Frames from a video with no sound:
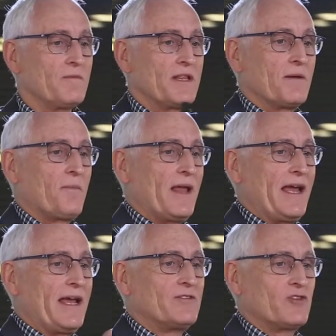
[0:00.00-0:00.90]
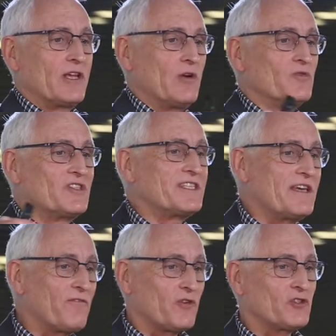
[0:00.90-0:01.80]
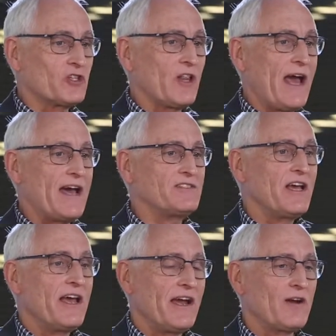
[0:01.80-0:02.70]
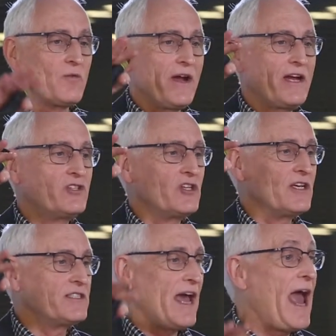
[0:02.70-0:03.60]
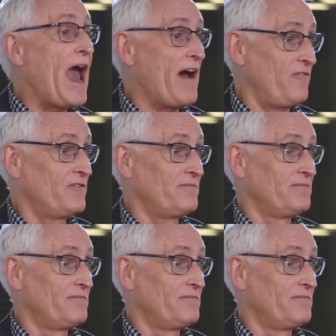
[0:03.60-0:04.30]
them in the plane so they don't see first class, air rage is half.